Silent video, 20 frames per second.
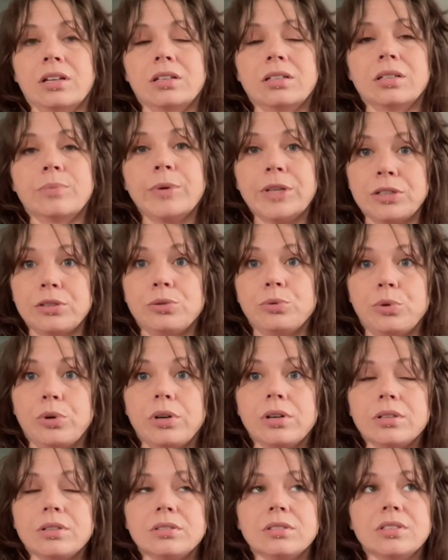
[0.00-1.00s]
spindle
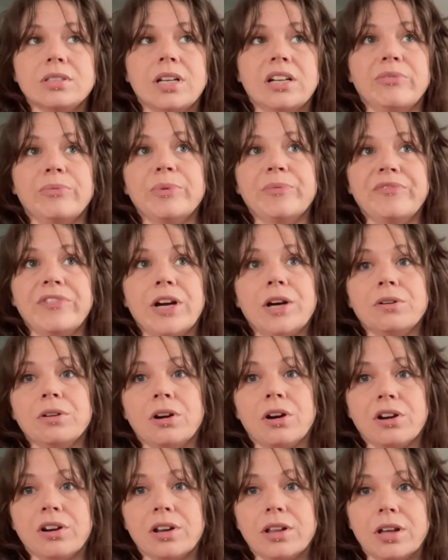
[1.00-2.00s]
whorls that have been found in
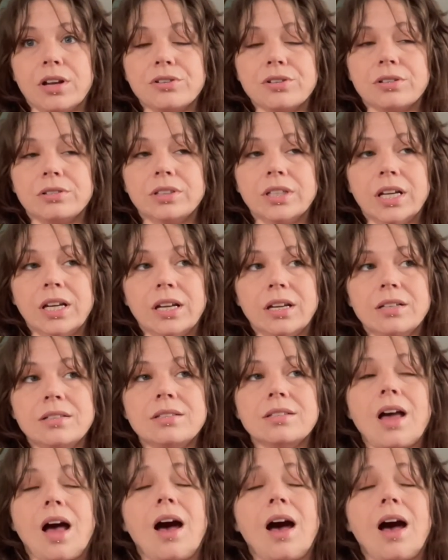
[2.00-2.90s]
archaeological digs.